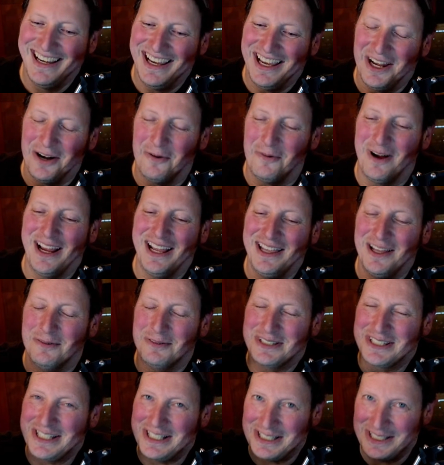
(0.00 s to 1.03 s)
in a way that
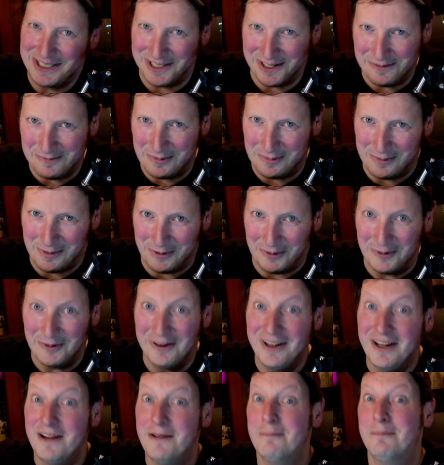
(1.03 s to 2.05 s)
was
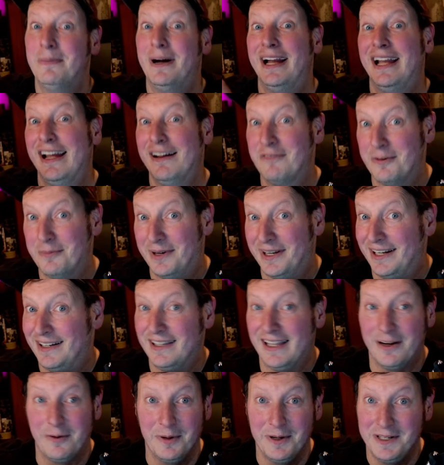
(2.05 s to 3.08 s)
consumable by everybody.
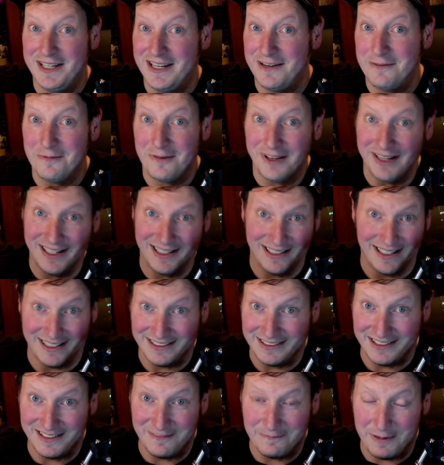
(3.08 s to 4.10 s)
Like we didn't want to
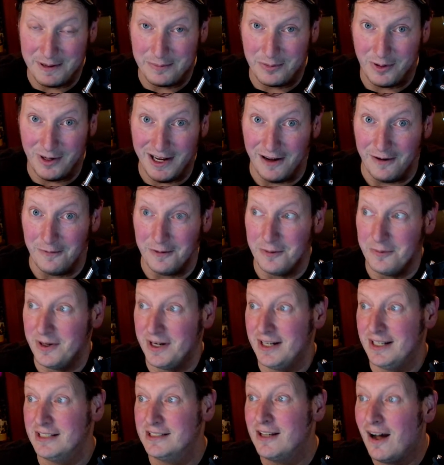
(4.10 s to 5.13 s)
like leave people out. We
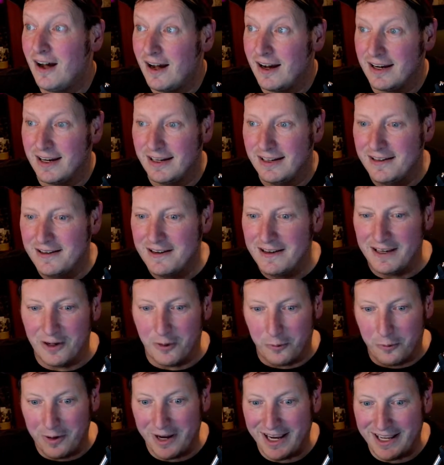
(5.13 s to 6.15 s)
wanted to talk in
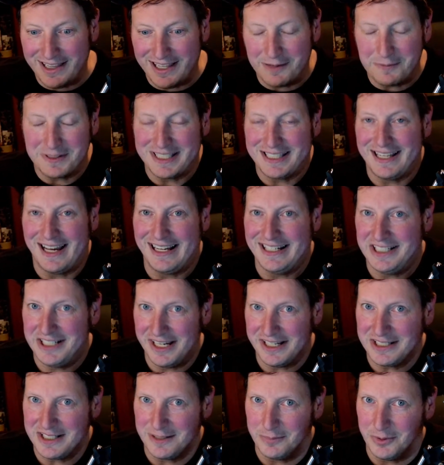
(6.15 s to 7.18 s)
a way that was
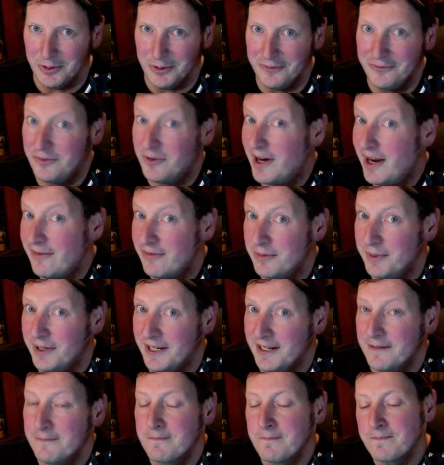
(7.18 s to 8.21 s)
digestible for
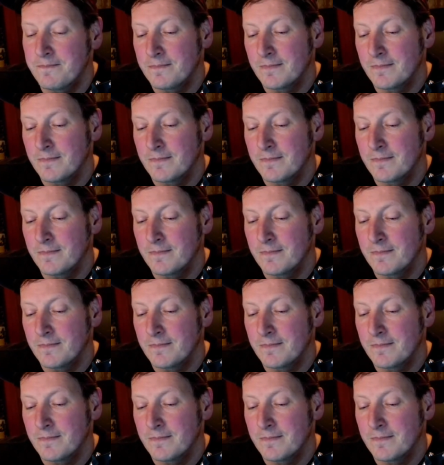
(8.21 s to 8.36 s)
everybody.